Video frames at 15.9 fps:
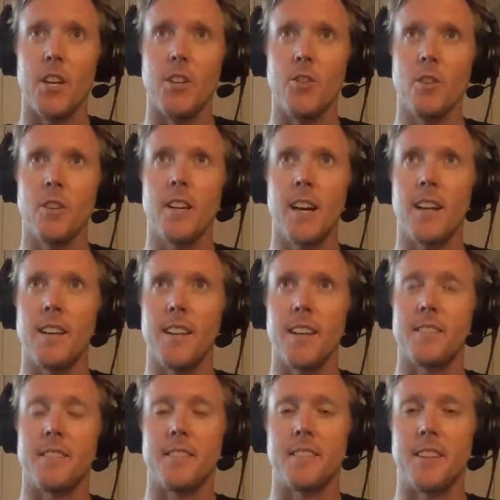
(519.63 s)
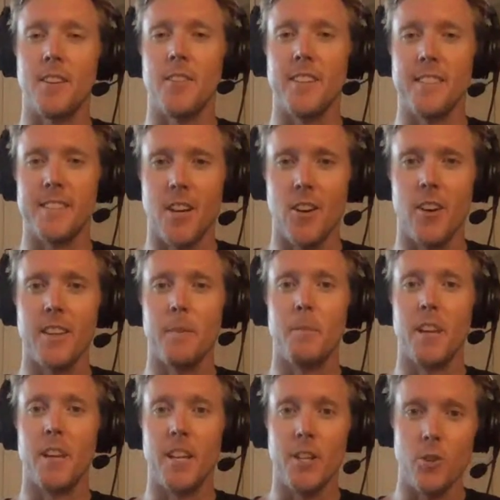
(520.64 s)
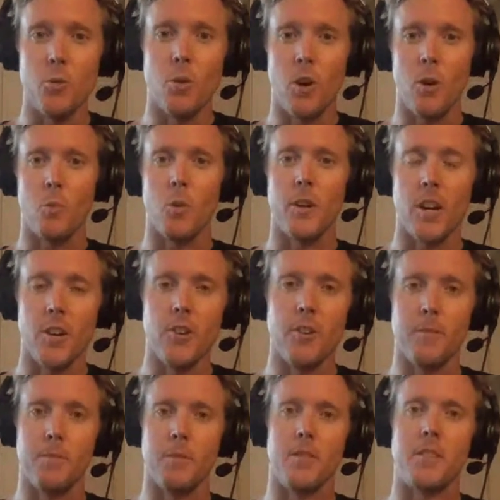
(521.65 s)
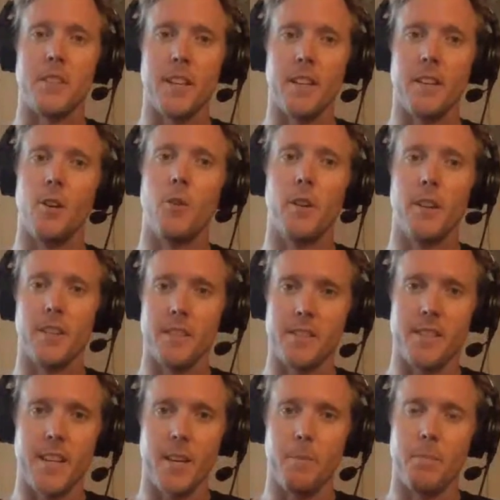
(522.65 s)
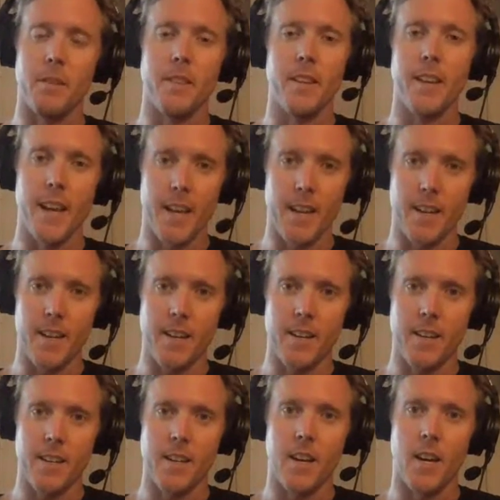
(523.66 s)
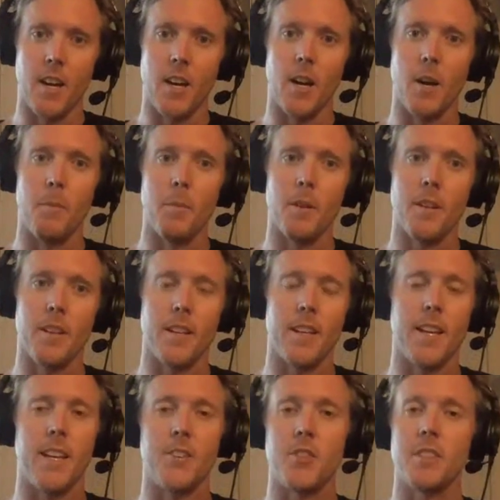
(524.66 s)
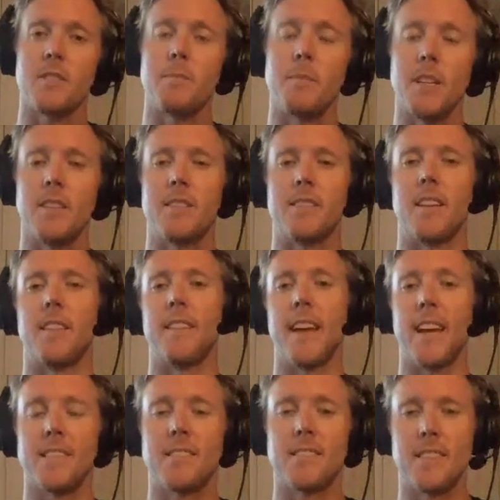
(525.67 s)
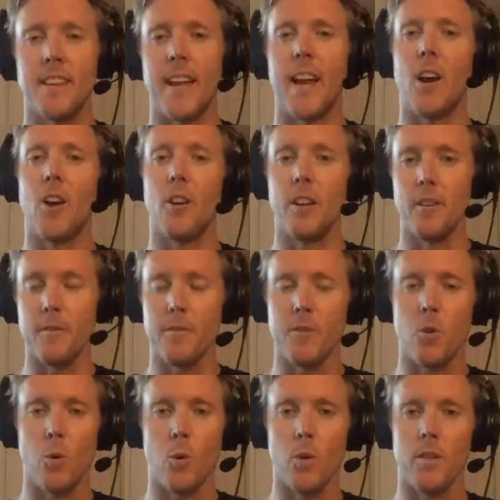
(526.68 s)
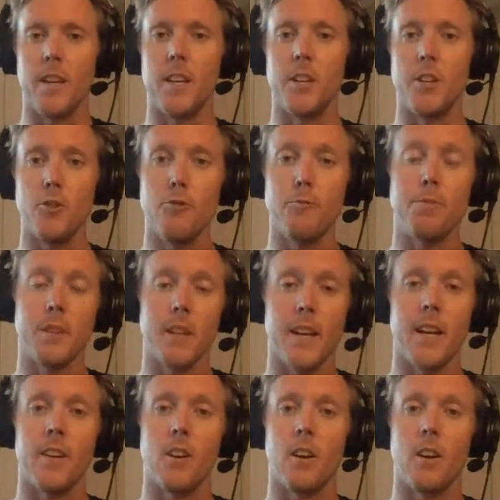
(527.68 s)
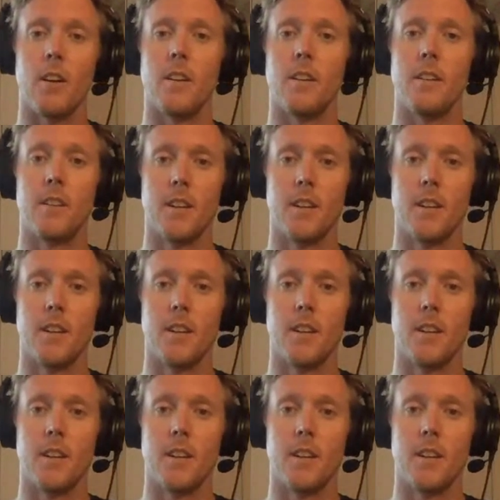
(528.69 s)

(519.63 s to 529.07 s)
you're not necessarily telling them that you are 100% going to stay up at the net. It just means that that's the area of court that you plan on